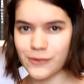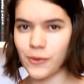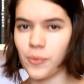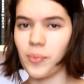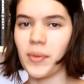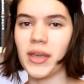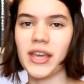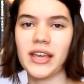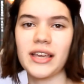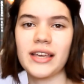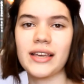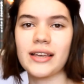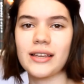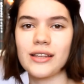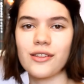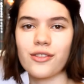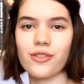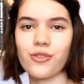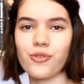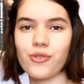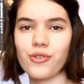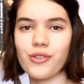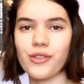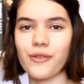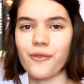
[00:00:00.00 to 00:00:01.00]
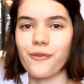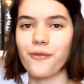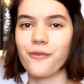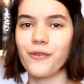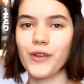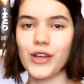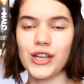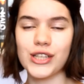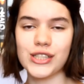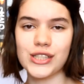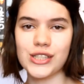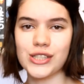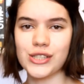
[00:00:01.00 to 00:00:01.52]
for making it through the
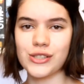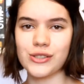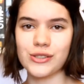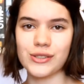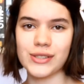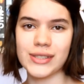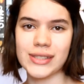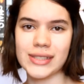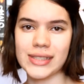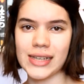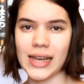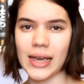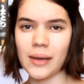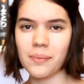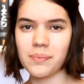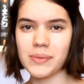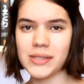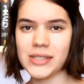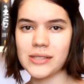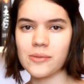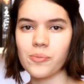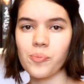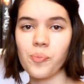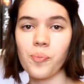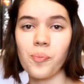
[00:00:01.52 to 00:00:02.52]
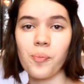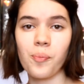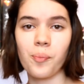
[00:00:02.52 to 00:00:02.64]
first 2 steps,